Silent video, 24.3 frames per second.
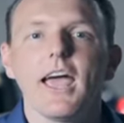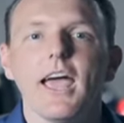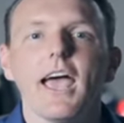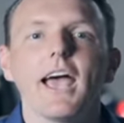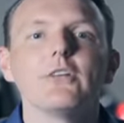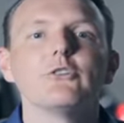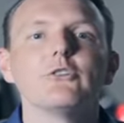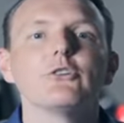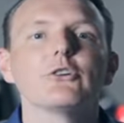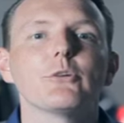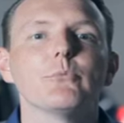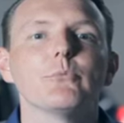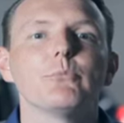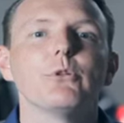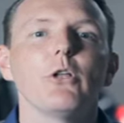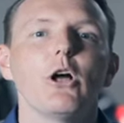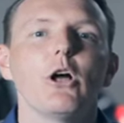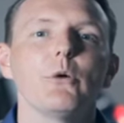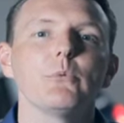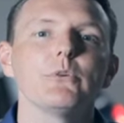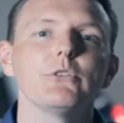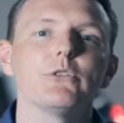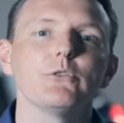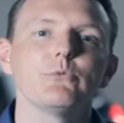and to
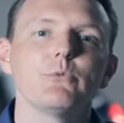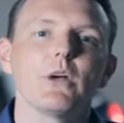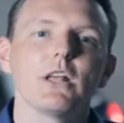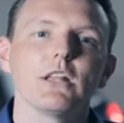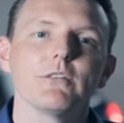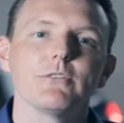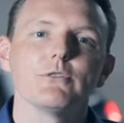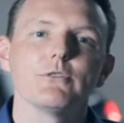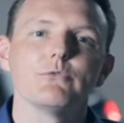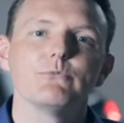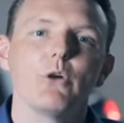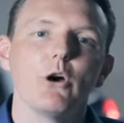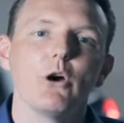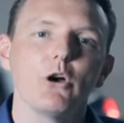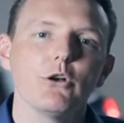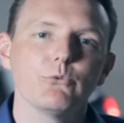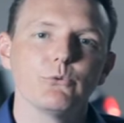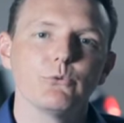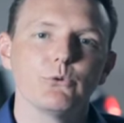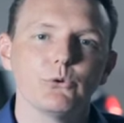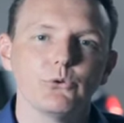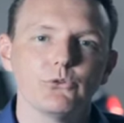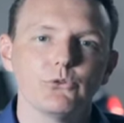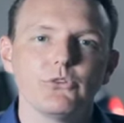comply with the relevant road
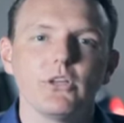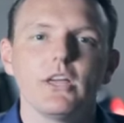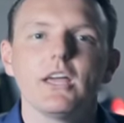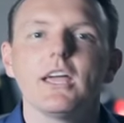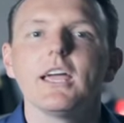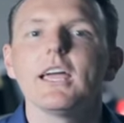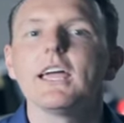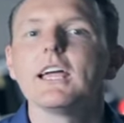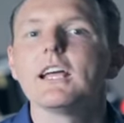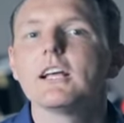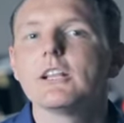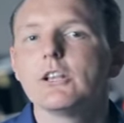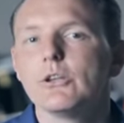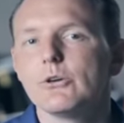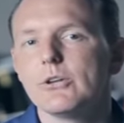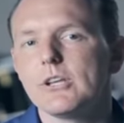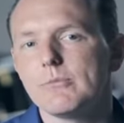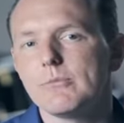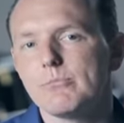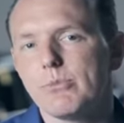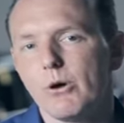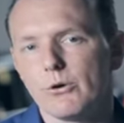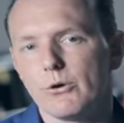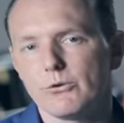rules,
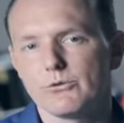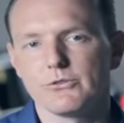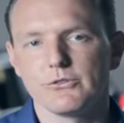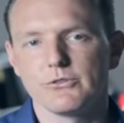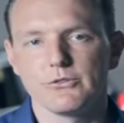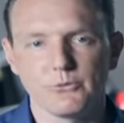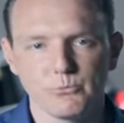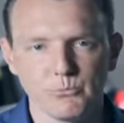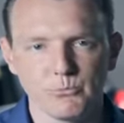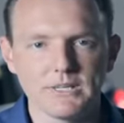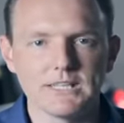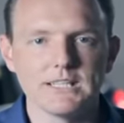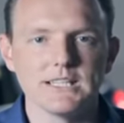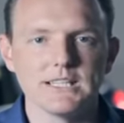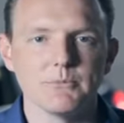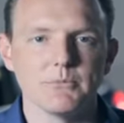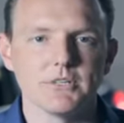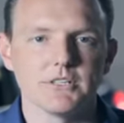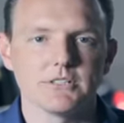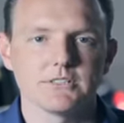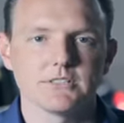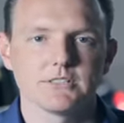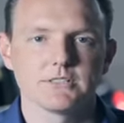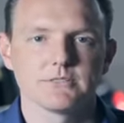including posted speed
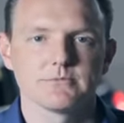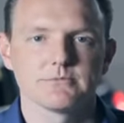limits.